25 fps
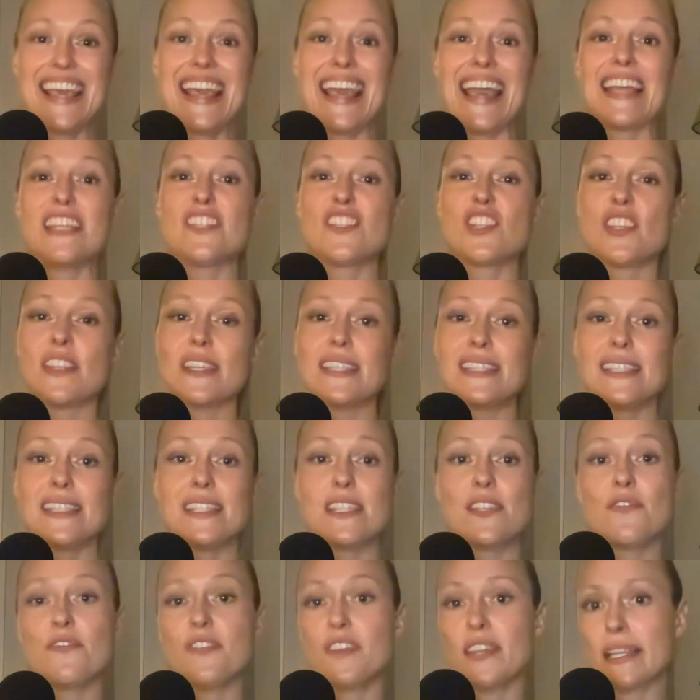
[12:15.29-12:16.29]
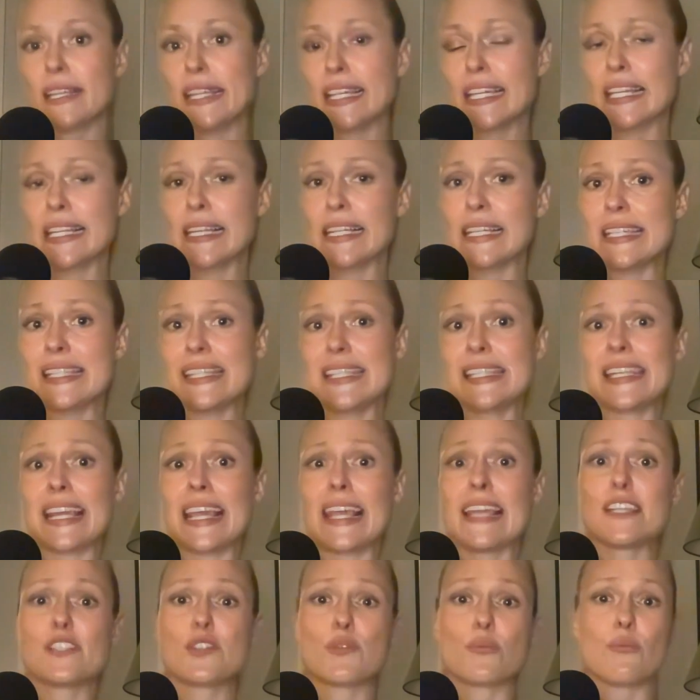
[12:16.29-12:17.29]
And so this is the follicular
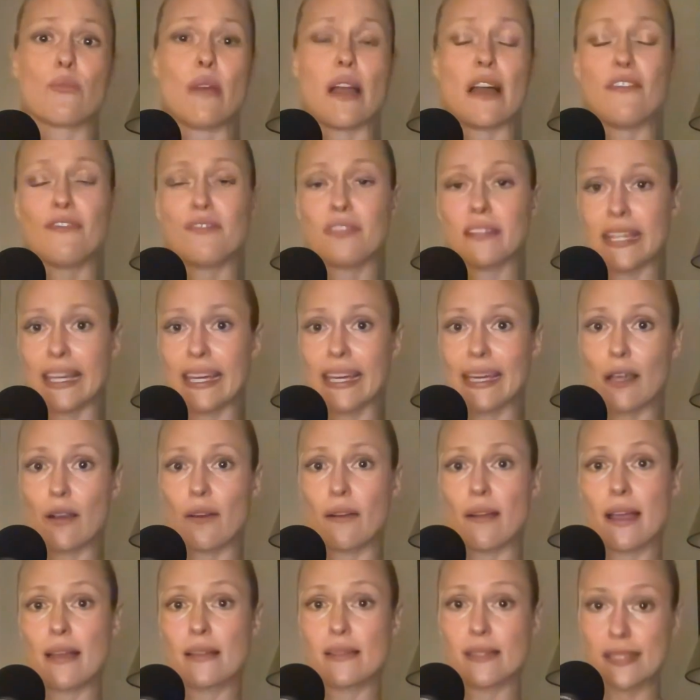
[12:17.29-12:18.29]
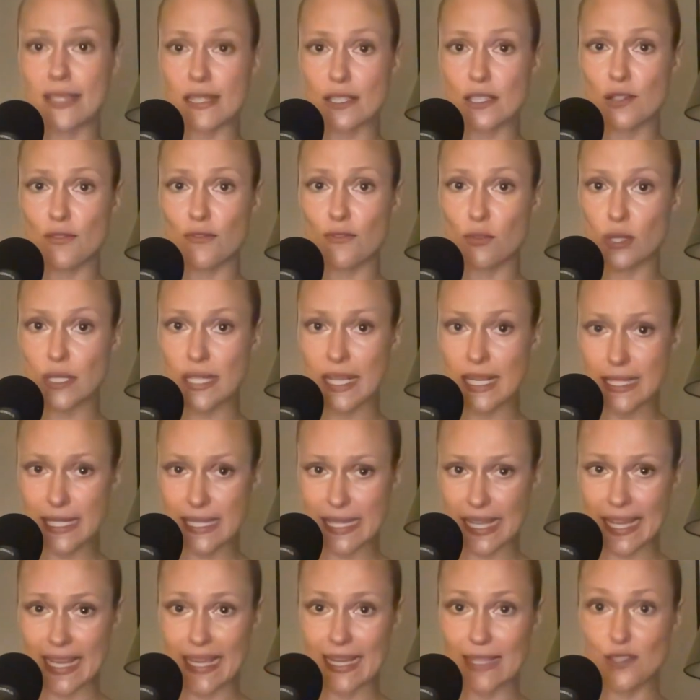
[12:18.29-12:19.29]
stays roughly around 6 to 14
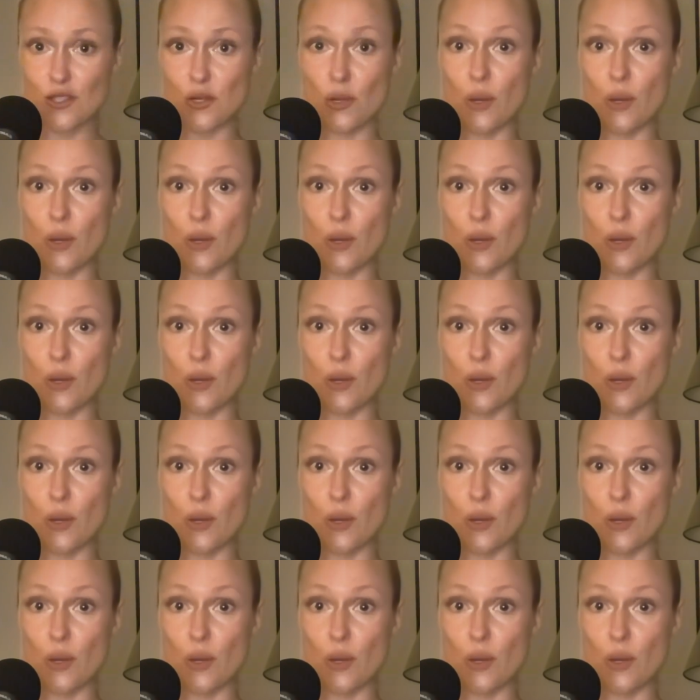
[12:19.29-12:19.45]
days.